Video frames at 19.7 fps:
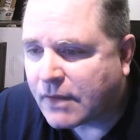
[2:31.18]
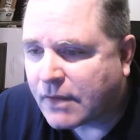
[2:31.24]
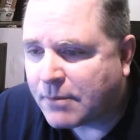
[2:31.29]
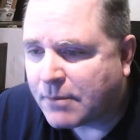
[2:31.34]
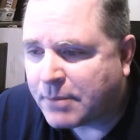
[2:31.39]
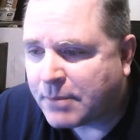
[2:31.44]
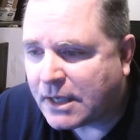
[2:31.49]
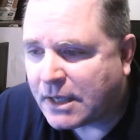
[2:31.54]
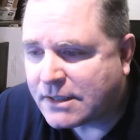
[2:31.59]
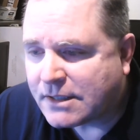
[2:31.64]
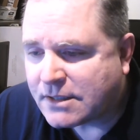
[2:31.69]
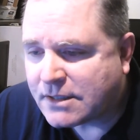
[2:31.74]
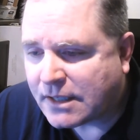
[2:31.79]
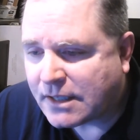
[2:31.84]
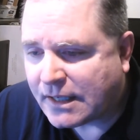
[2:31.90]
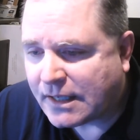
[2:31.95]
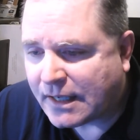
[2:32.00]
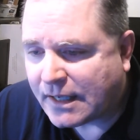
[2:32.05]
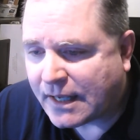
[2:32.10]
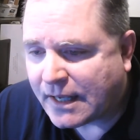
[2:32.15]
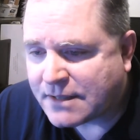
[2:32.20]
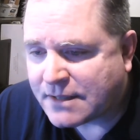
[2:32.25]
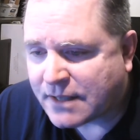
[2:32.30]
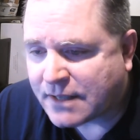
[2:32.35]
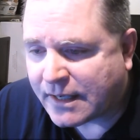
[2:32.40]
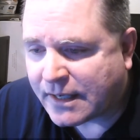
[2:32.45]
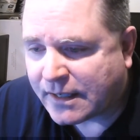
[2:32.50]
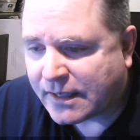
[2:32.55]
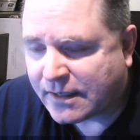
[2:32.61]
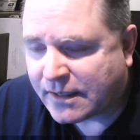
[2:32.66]
But uh, as
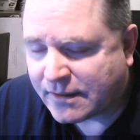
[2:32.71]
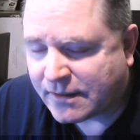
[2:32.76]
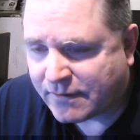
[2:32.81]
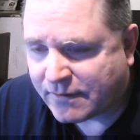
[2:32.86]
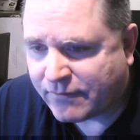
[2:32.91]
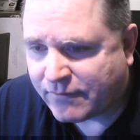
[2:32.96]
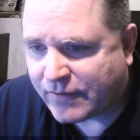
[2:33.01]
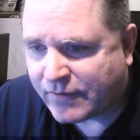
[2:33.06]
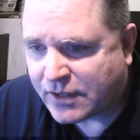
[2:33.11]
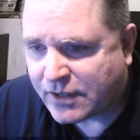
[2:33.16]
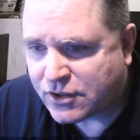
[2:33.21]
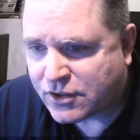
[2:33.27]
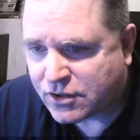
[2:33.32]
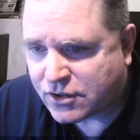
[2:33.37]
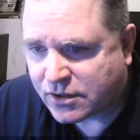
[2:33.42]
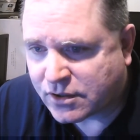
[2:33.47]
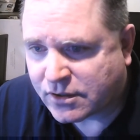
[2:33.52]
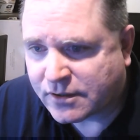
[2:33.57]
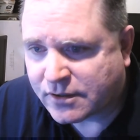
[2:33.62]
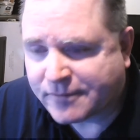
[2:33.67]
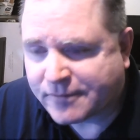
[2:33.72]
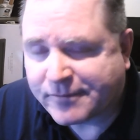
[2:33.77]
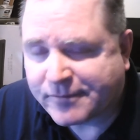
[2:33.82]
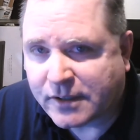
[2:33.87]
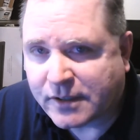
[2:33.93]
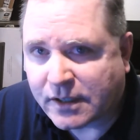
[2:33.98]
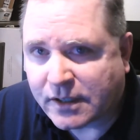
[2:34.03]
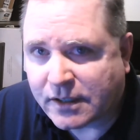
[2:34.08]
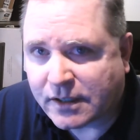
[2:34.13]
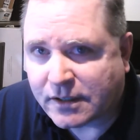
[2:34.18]
I finished
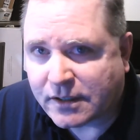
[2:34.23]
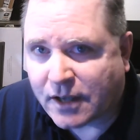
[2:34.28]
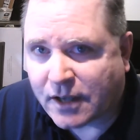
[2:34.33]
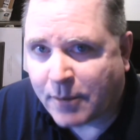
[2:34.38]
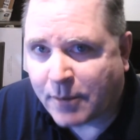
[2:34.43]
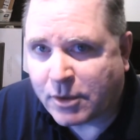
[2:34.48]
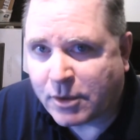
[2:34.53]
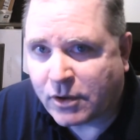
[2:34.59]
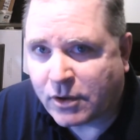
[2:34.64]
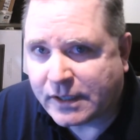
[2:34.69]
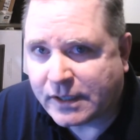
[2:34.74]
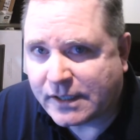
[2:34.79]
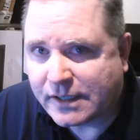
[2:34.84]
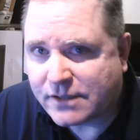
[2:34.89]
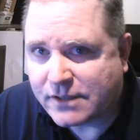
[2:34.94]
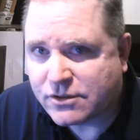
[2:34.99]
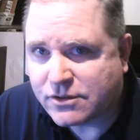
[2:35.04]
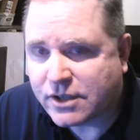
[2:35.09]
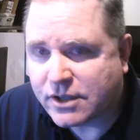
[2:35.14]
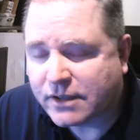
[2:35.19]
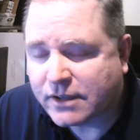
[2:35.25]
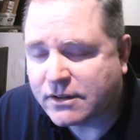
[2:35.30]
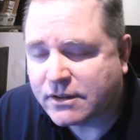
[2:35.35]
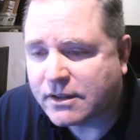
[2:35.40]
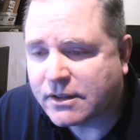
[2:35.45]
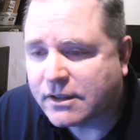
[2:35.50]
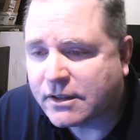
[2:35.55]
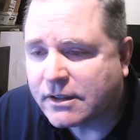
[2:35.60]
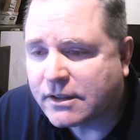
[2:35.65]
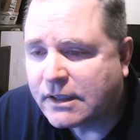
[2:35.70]
uploading it and checked
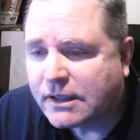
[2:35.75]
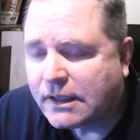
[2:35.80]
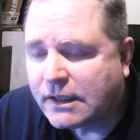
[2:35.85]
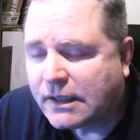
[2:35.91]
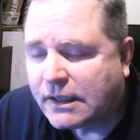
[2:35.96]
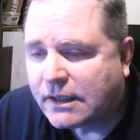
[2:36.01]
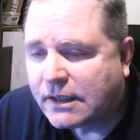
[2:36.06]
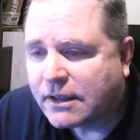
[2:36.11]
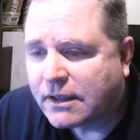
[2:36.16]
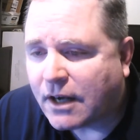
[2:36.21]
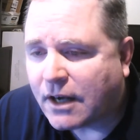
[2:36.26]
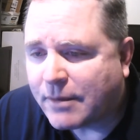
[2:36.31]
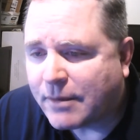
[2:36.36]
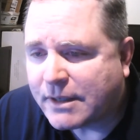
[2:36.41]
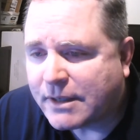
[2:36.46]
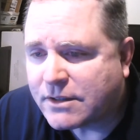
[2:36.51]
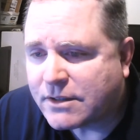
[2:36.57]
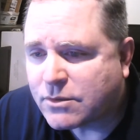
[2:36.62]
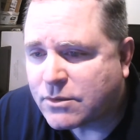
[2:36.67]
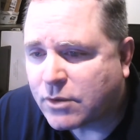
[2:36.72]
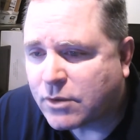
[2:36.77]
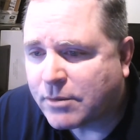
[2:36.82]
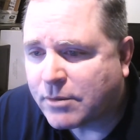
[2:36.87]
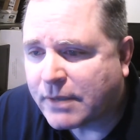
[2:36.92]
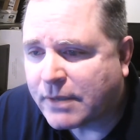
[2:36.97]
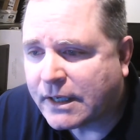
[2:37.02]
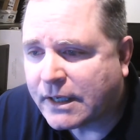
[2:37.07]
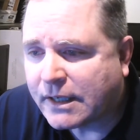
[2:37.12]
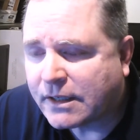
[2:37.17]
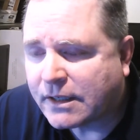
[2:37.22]
the comments, one of
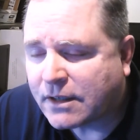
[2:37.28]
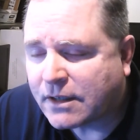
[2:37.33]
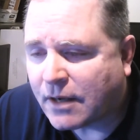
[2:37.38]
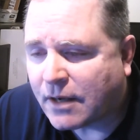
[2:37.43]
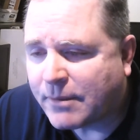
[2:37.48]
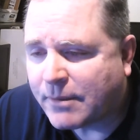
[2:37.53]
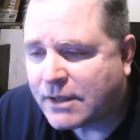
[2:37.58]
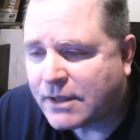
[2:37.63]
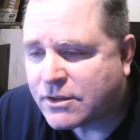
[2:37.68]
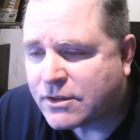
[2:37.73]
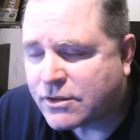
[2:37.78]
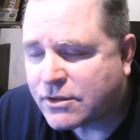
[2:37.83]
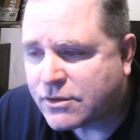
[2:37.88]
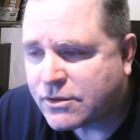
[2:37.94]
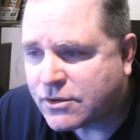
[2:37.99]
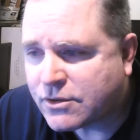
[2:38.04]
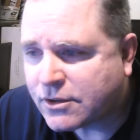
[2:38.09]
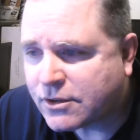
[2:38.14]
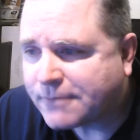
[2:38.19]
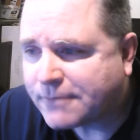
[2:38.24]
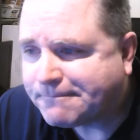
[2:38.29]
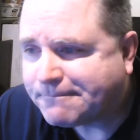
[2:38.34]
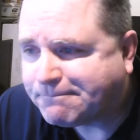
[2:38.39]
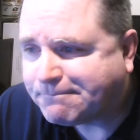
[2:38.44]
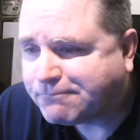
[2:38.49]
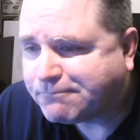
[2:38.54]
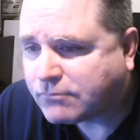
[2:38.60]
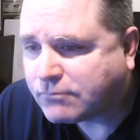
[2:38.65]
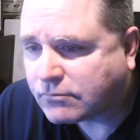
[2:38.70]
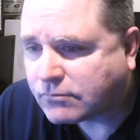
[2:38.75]
my commenters
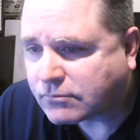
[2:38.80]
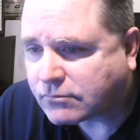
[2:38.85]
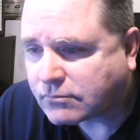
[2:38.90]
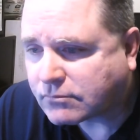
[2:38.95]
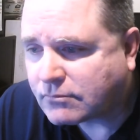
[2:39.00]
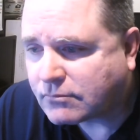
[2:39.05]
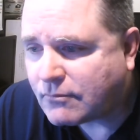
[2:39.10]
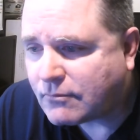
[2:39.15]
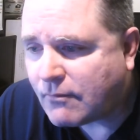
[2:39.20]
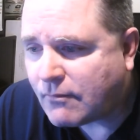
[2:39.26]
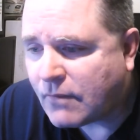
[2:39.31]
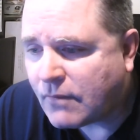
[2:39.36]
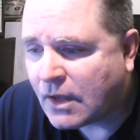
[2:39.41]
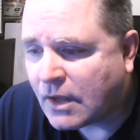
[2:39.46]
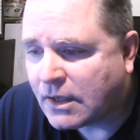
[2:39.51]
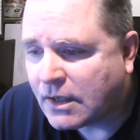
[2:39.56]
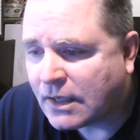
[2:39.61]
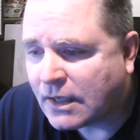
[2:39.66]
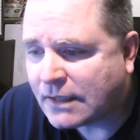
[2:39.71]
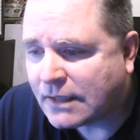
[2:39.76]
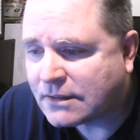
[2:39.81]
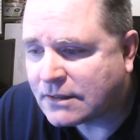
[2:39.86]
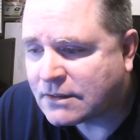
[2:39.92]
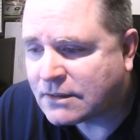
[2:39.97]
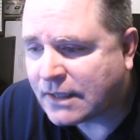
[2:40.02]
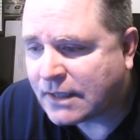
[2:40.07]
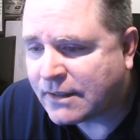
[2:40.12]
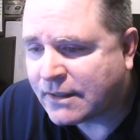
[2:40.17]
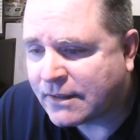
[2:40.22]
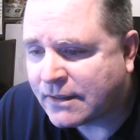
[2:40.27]
uh,
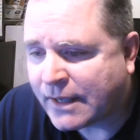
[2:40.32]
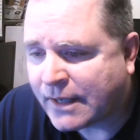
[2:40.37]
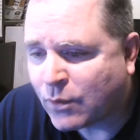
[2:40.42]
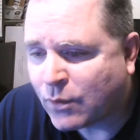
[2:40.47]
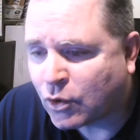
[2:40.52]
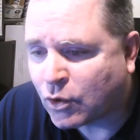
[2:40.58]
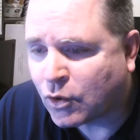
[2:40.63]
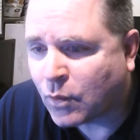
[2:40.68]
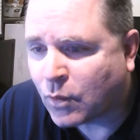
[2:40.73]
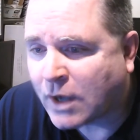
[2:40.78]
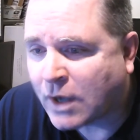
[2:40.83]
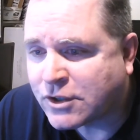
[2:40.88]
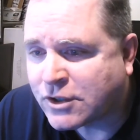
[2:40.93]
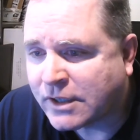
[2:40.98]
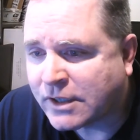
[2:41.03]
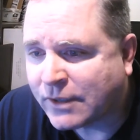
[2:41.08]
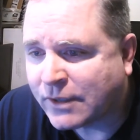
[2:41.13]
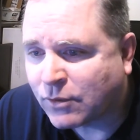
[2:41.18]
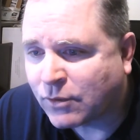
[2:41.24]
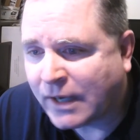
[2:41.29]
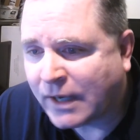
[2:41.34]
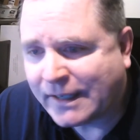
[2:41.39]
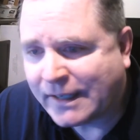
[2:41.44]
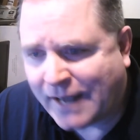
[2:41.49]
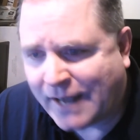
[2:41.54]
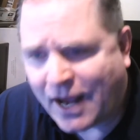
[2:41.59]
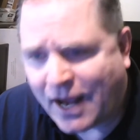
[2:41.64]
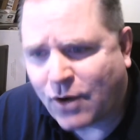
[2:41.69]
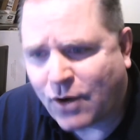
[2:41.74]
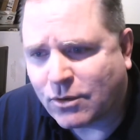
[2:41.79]
said that they were watching it right
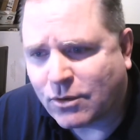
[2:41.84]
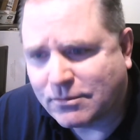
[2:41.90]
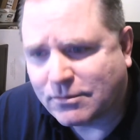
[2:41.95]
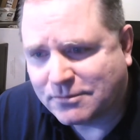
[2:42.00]
now